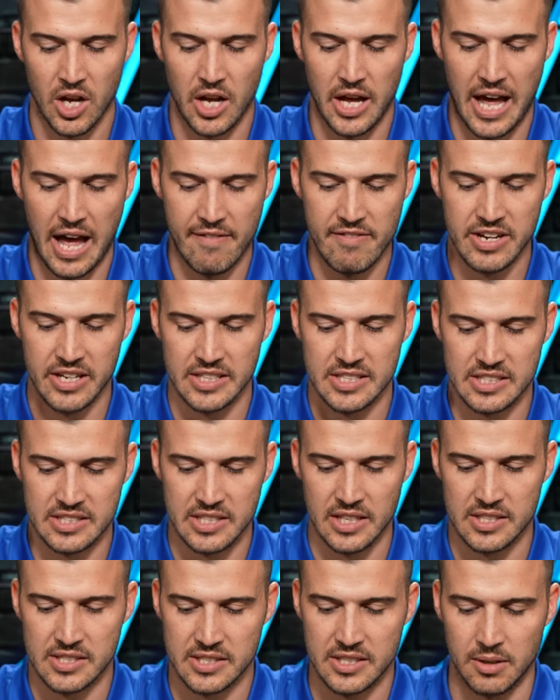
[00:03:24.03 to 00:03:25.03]
Having a
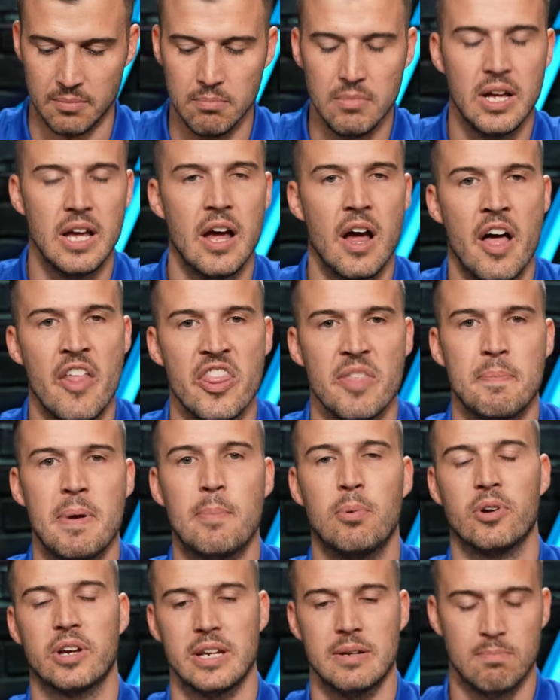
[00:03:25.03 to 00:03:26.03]
system
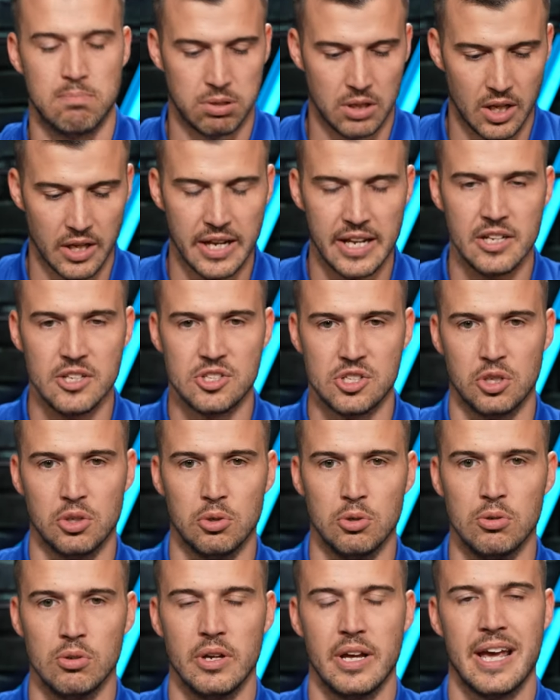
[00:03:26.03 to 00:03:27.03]
people can plug
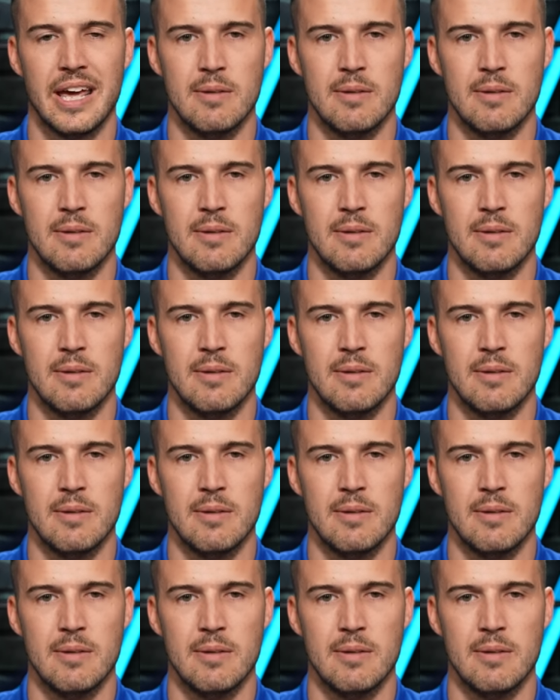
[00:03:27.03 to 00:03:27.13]
into